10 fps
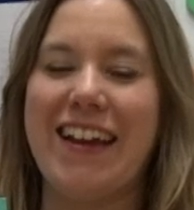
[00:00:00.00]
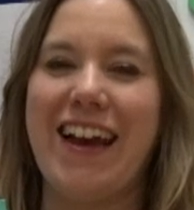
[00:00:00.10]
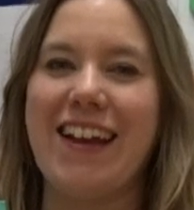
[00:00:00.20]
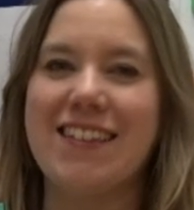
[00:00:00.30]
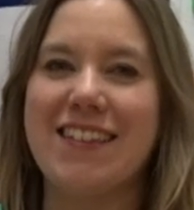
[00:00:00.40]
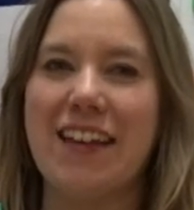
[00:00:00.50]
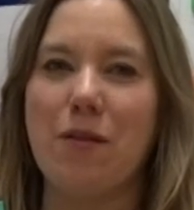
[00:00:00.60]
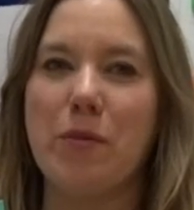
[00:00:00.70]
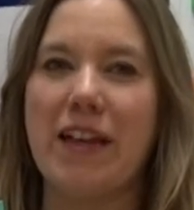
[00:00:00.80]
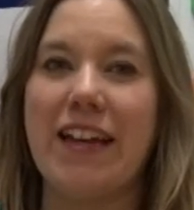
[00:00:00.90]
here at
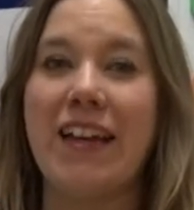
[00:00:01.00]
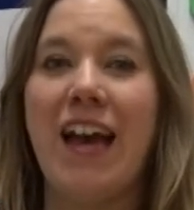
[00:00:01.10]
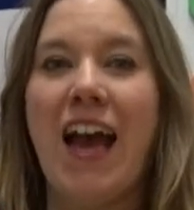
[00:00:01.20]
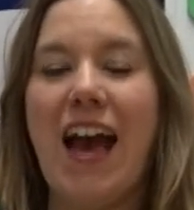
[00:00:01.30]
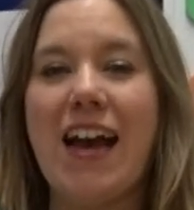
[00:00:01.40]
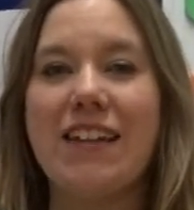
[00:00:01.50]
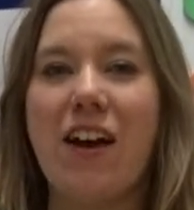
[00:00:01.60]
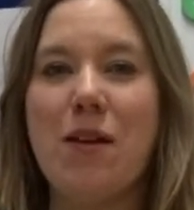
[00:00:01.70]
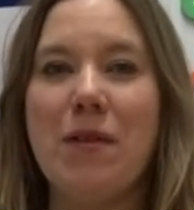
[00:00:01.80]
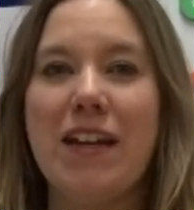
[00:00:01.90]
CLPE, and
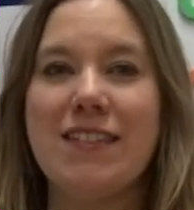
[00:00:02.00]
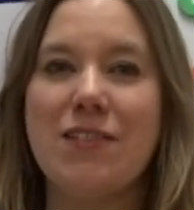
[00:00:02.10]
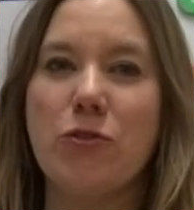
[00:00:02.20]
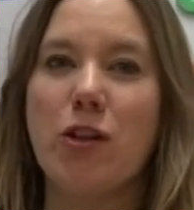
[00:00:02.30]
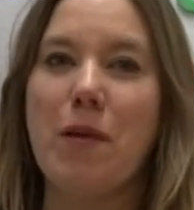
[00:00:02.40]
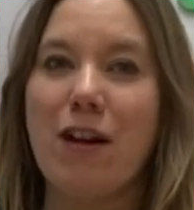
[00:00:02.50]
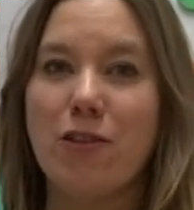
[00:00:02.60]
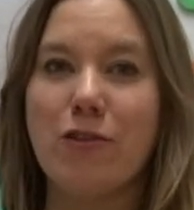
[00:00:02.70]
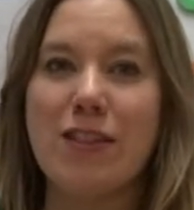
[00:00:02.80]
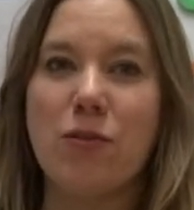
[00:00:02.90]
I'm here to talk about
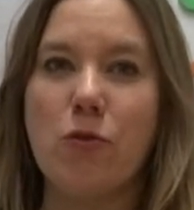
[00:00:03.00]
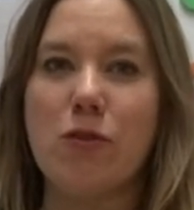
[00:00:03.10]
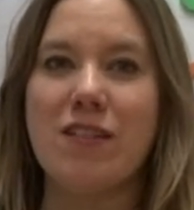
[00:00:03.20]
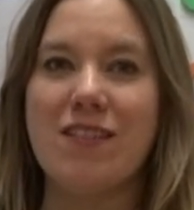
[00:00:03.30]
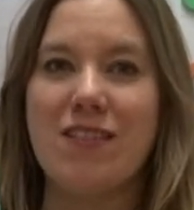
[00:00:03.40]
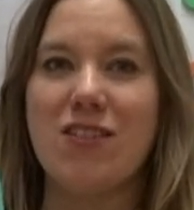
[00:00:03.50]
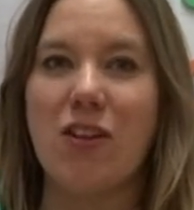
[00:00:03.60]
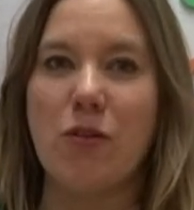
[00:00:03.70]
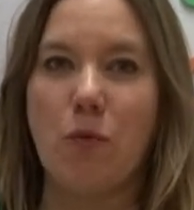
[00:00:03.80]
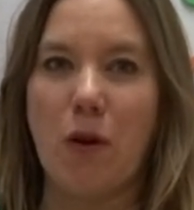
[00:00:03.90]
Chris Haughton's
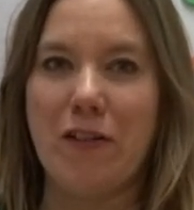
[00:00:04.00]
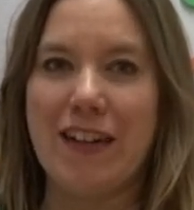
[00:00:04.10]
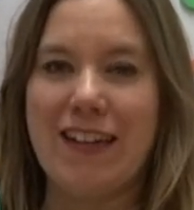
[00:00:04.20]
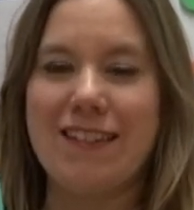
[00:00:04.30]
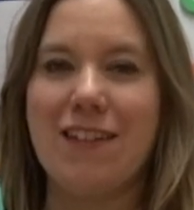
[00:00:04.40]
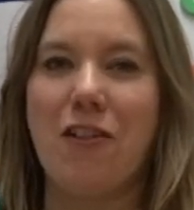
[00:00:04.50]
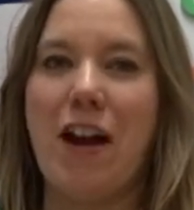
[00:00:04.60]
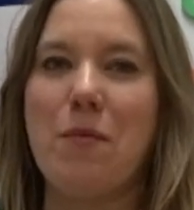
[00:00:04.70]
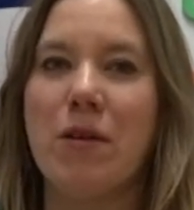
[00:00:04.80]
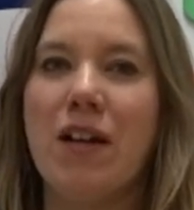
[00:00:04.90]
Don't Worry Little
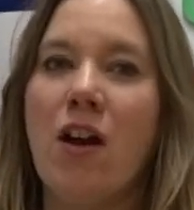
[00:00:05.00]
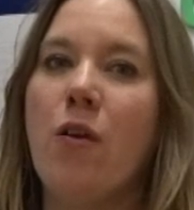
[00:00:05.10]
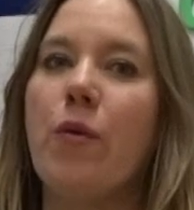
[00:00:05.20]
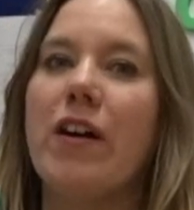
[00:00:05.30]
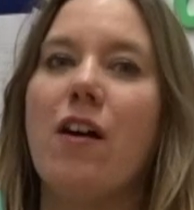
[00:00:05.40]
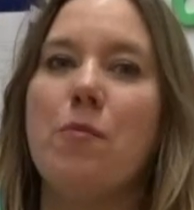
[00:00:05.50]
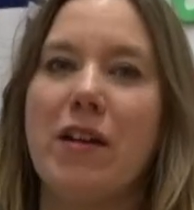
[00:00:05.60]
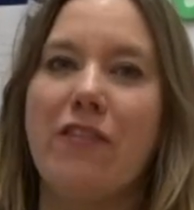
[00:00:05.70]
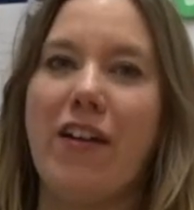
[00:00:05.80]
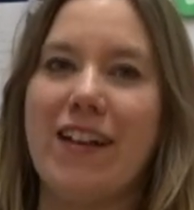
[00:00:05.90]
Crab. We are
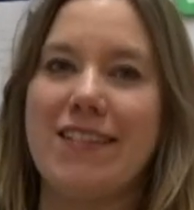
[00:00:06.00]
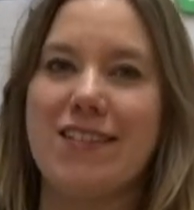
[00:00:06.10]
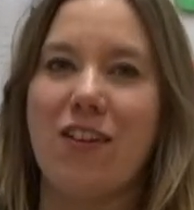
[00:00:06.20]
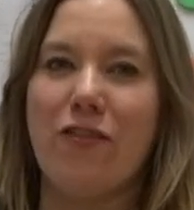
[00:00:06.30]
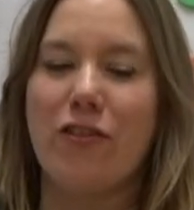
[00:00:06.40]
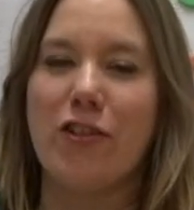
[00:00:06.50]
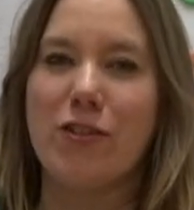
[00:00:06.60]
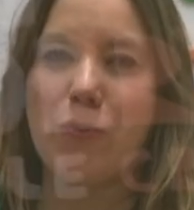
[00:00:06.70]
big fans of Chris